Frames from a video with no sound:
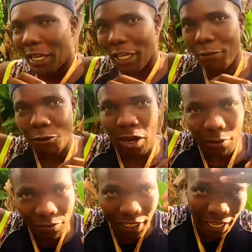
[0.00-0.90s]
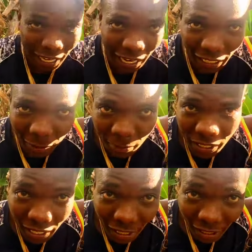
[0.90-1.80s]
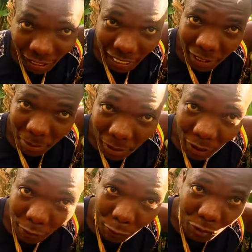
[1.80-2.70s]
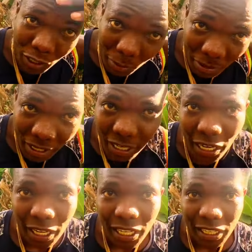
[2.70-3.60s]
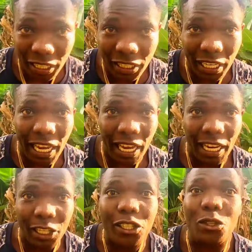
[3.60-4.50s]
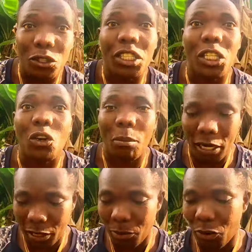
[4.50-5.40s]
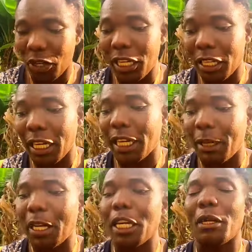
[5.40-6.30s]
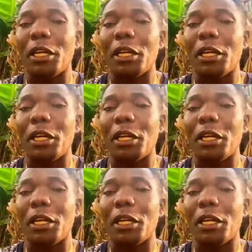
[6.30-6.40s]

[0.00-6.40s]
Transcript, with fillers: if you have the hair like me here like me if you see me here this hair it's not recommendable in in